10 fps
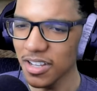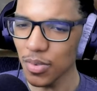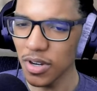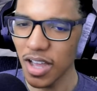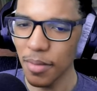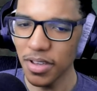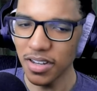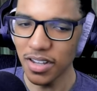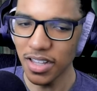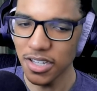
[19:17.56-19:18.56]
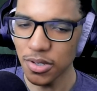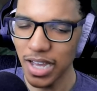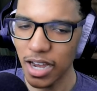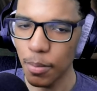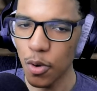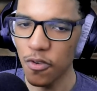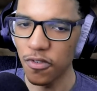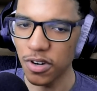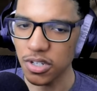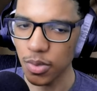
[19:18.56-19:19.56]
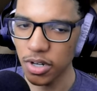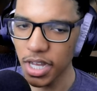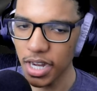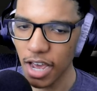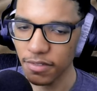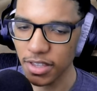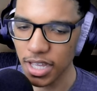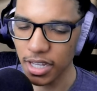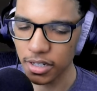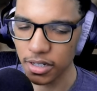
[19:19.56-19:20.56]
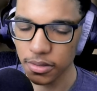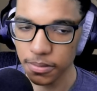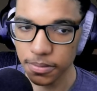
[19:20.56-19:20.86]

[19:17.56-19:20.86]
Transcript: This one, I mean, at least you got to move for this one. You kind of have to think.